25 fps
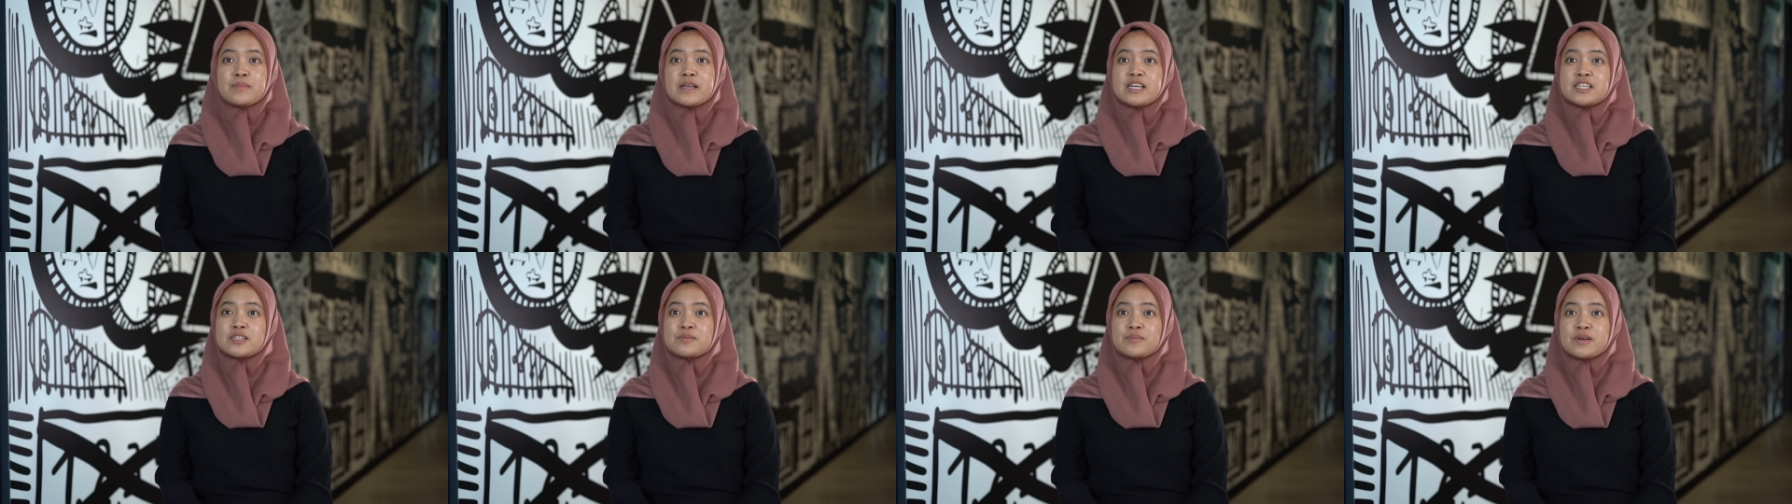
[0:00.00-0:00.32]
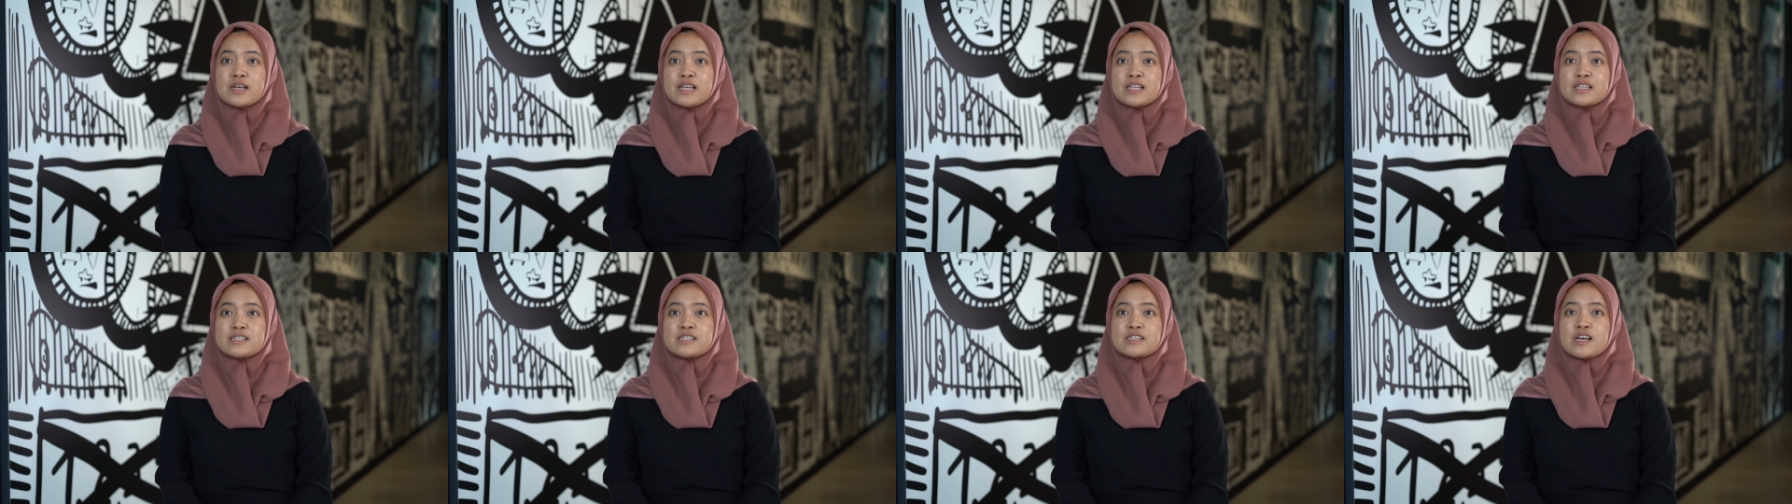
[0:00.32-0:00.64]

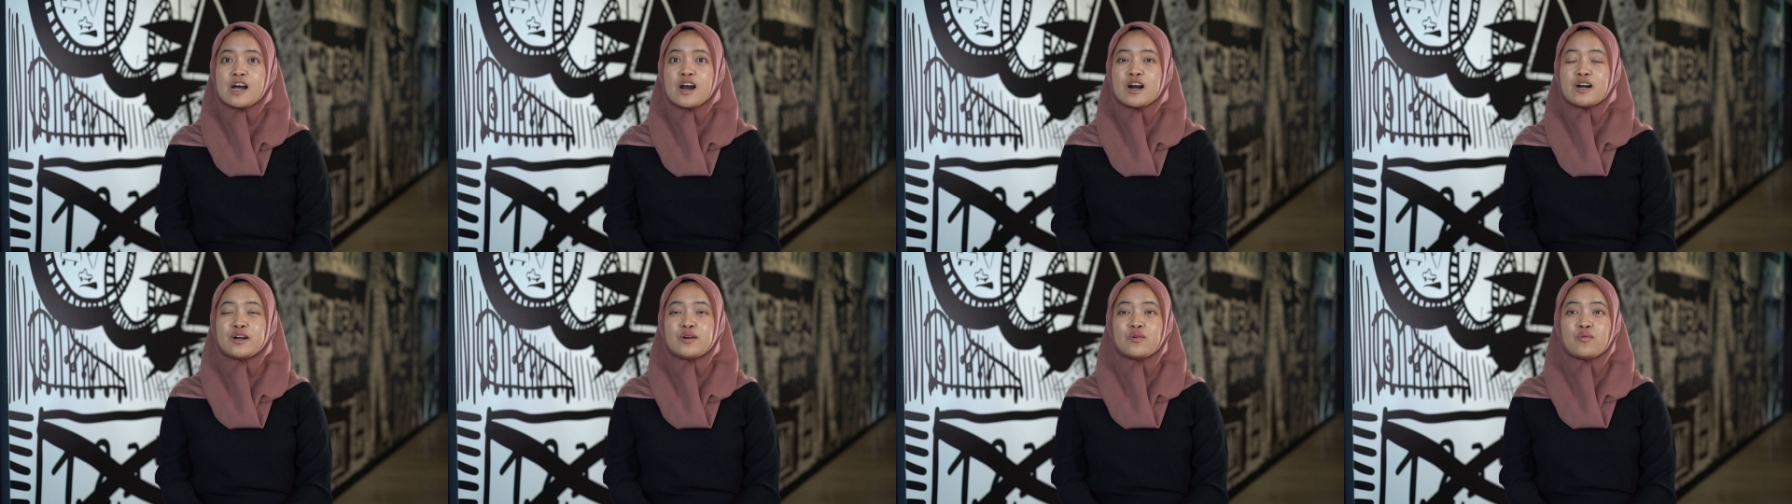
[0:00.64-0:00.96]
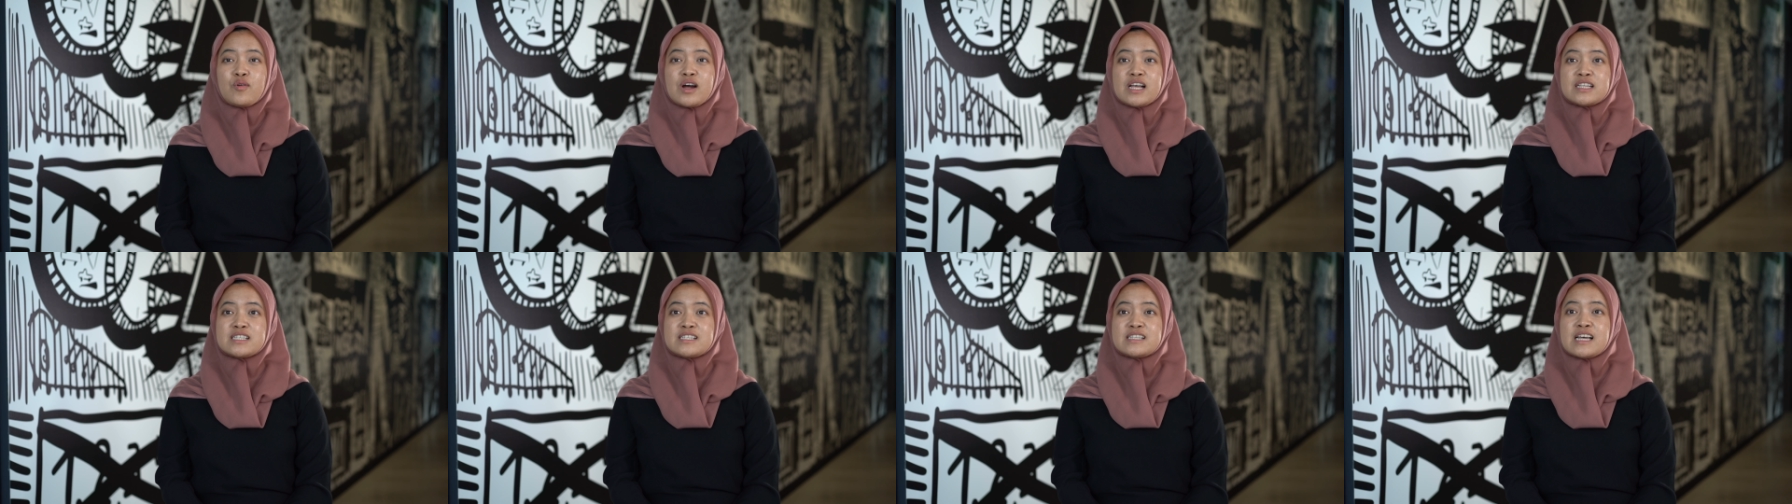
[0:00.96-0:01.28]
placements are the
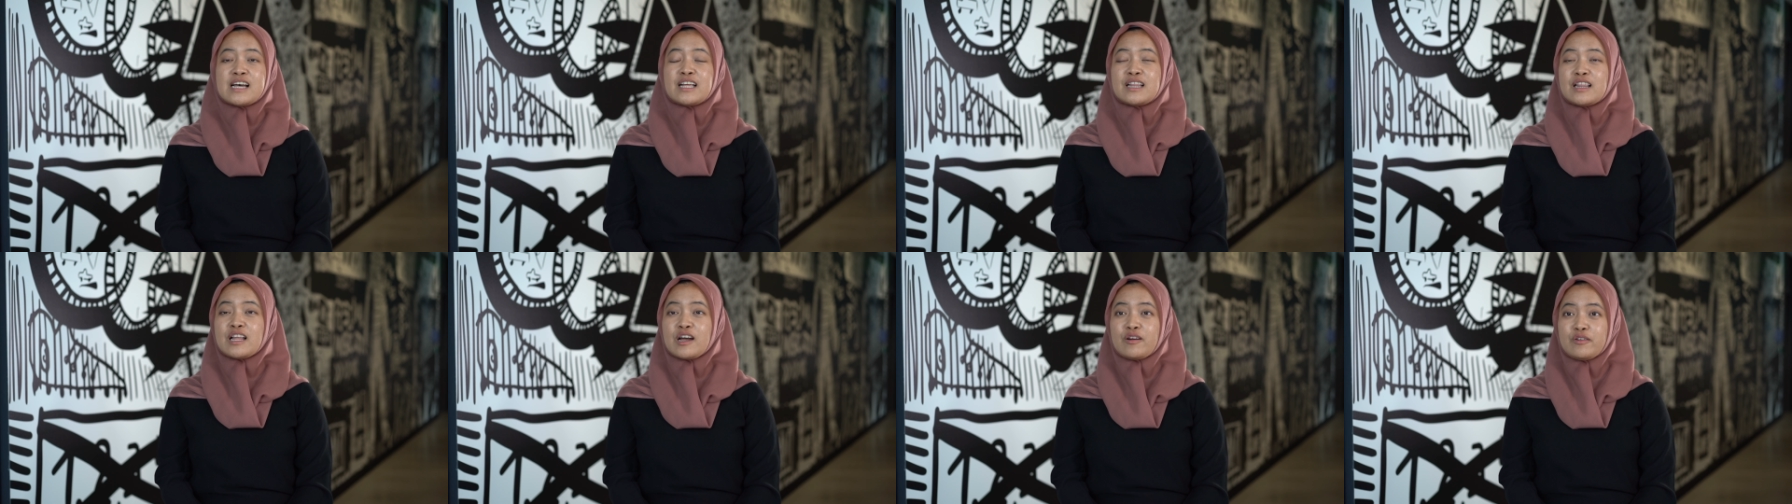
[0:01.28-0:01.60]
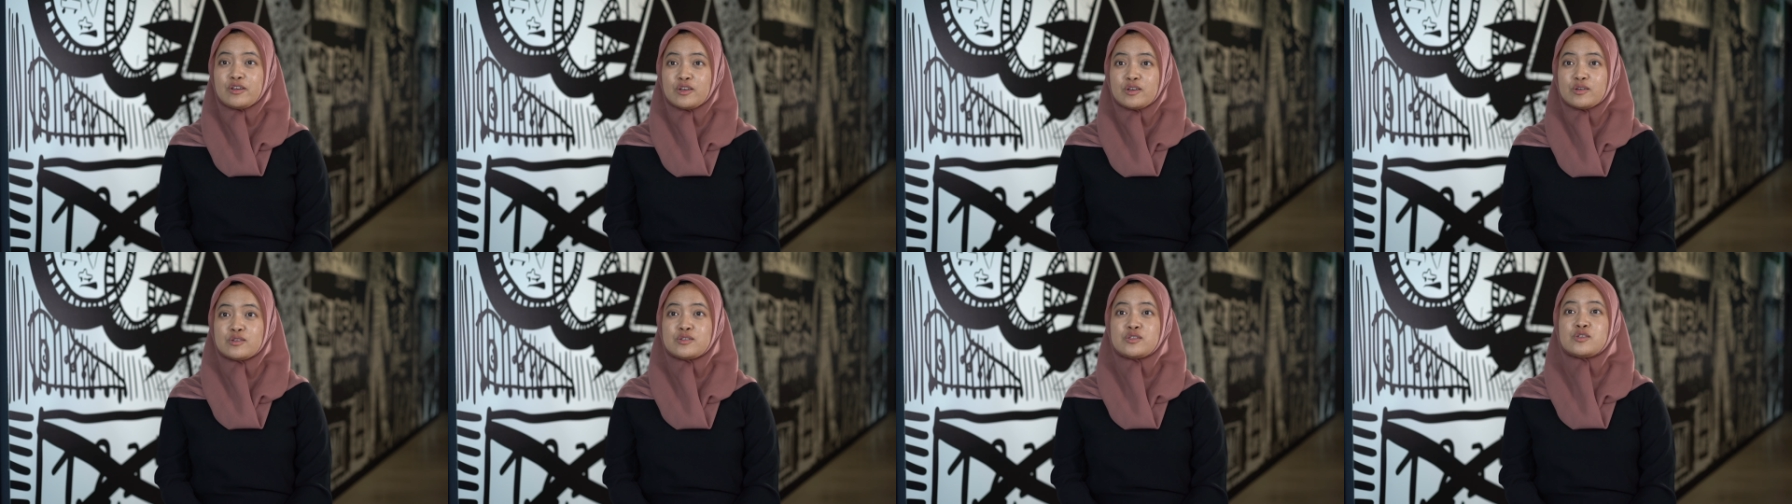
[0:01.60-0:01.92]
ones that allow
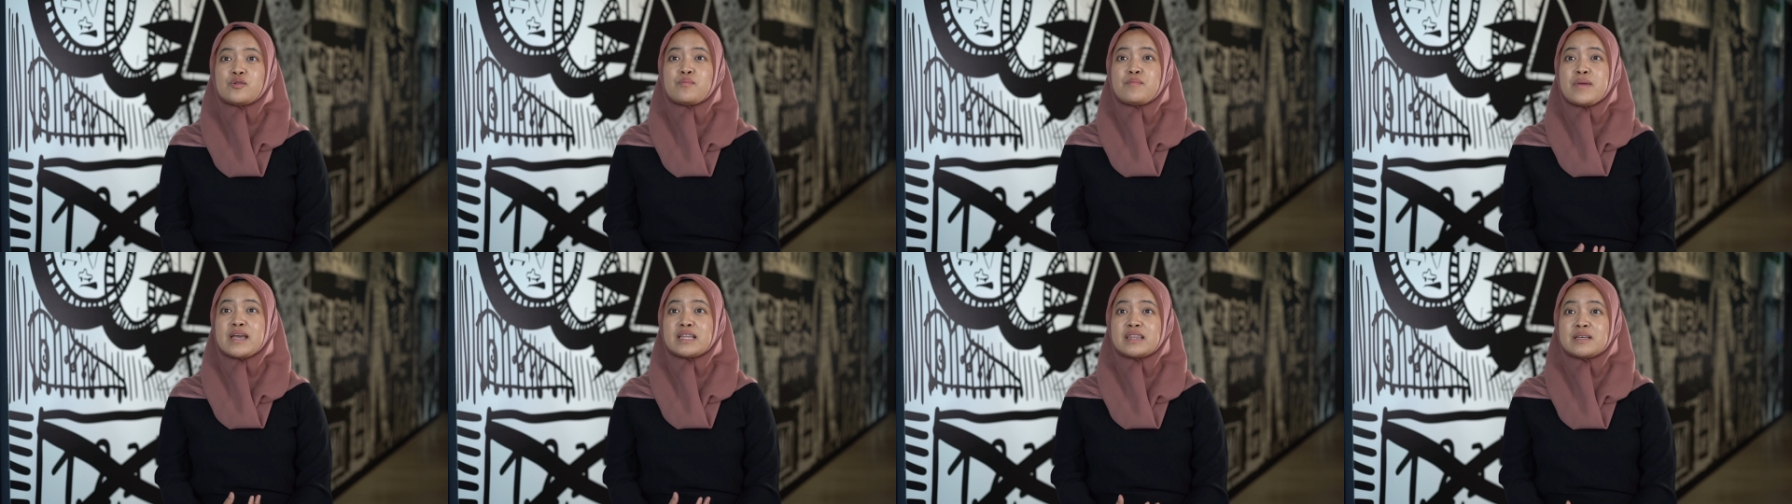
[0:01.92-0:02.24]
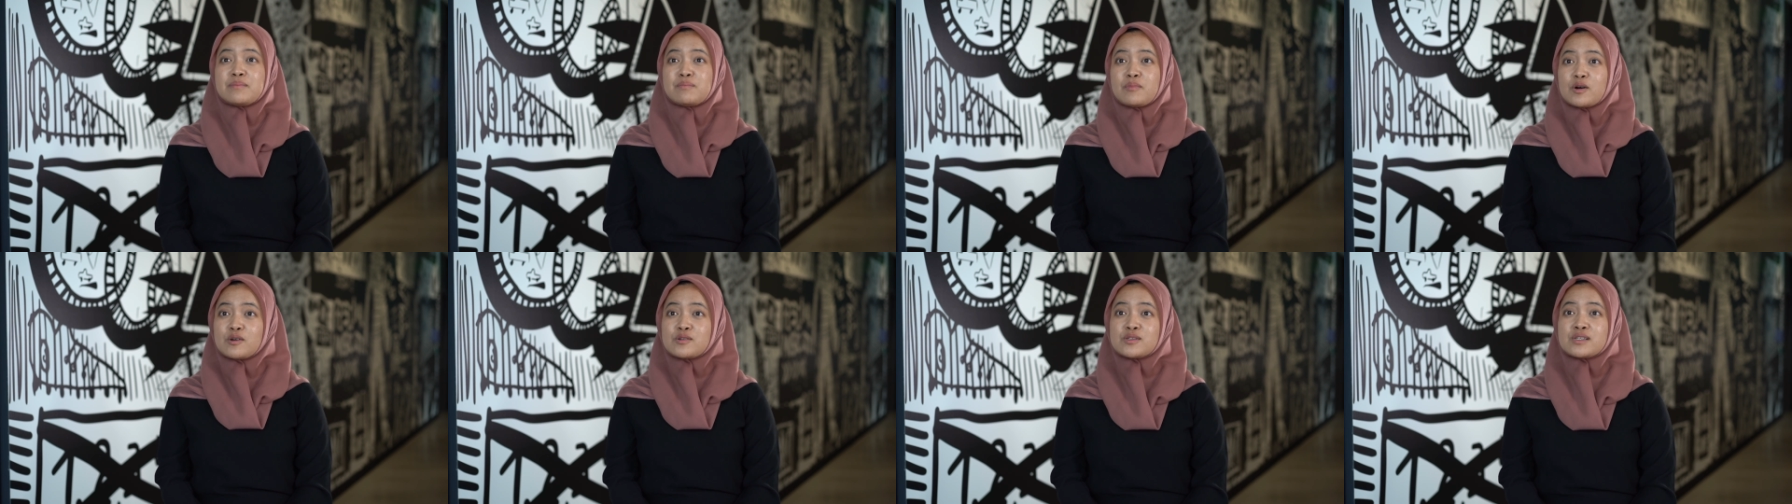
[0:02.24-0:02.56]
you to make
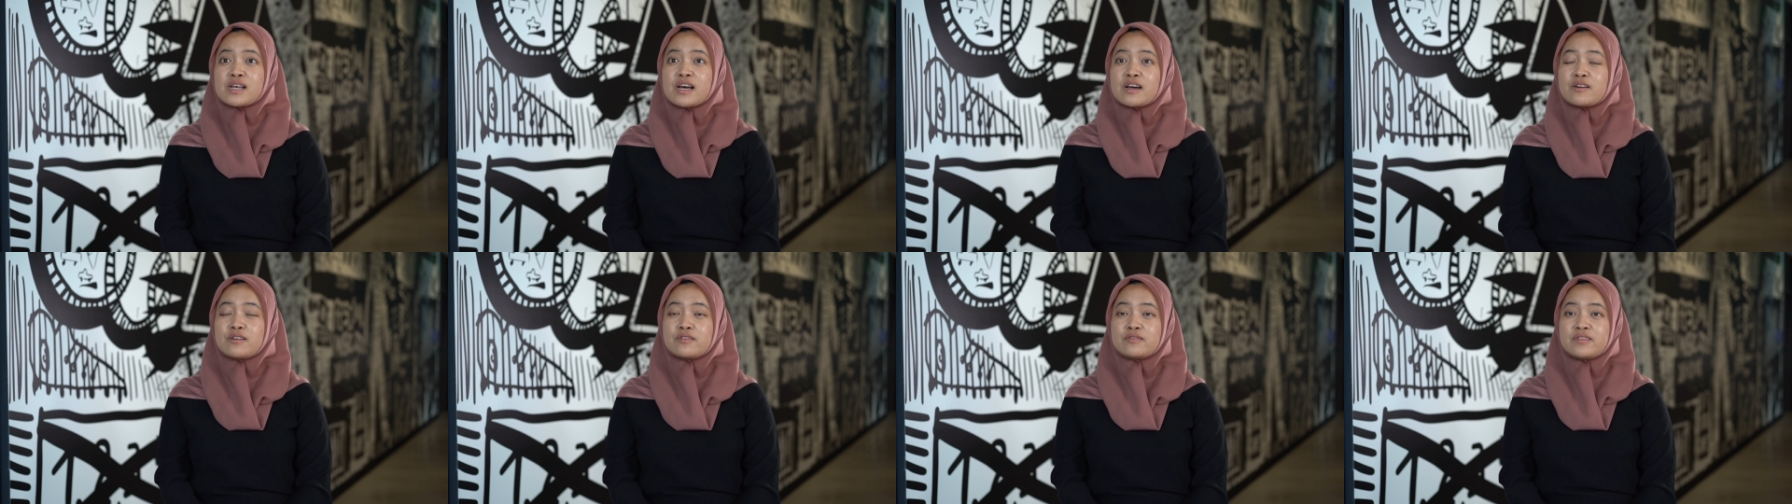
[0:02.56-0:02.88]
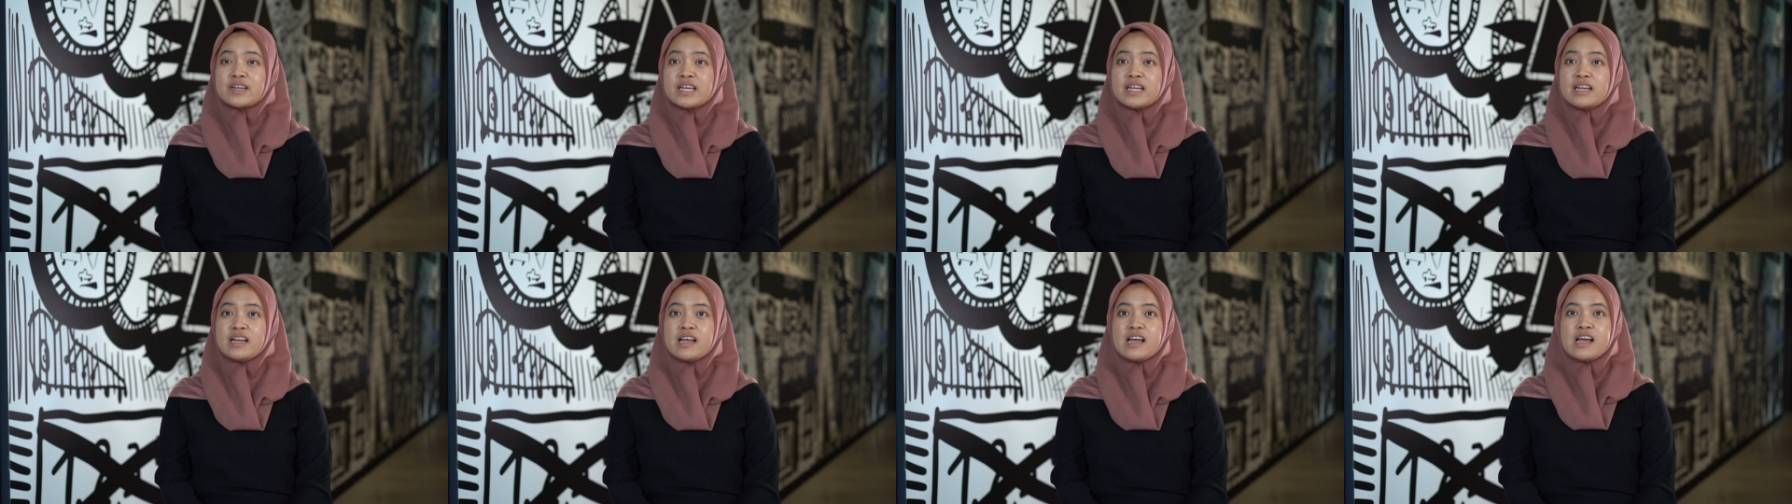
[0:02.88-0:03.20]
the most out of
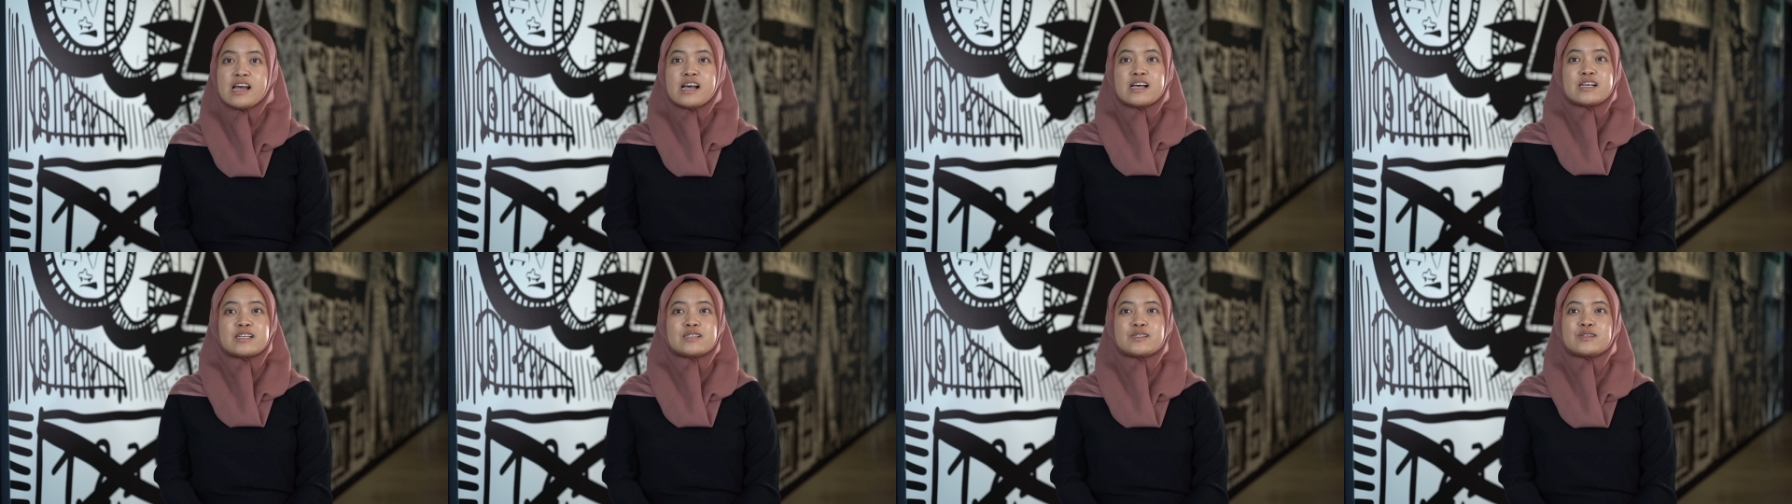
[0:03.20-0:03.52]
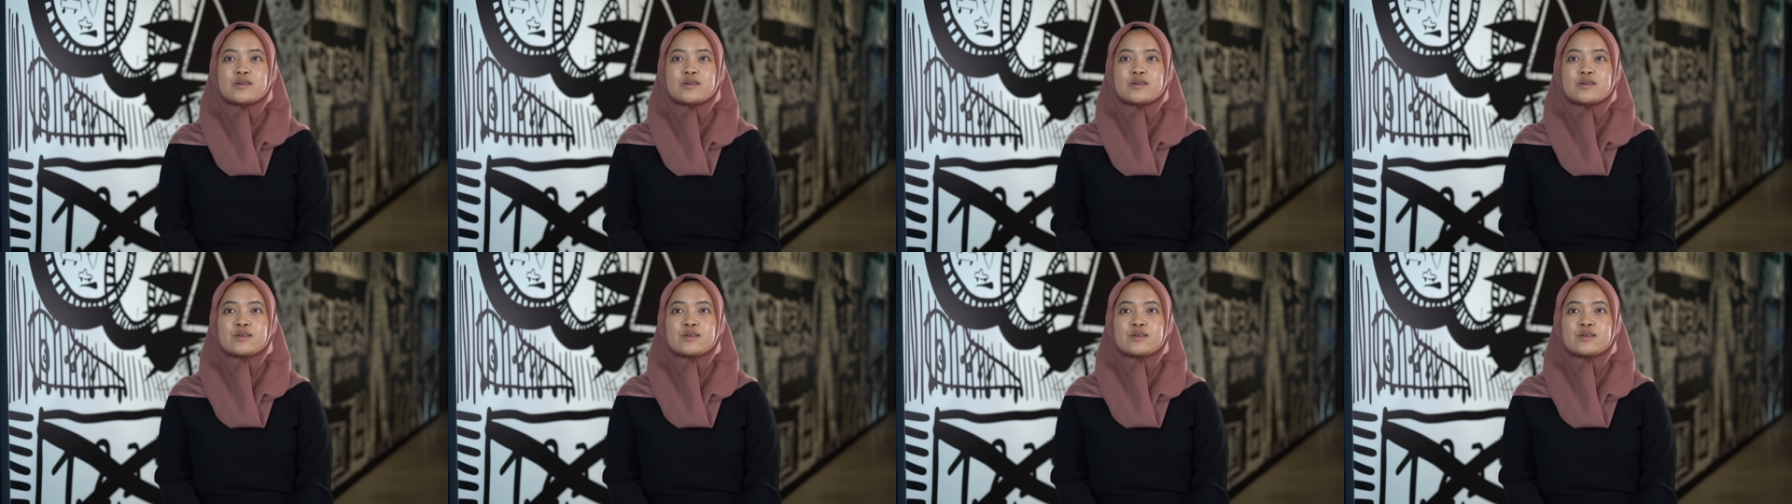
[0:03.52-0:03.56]
it.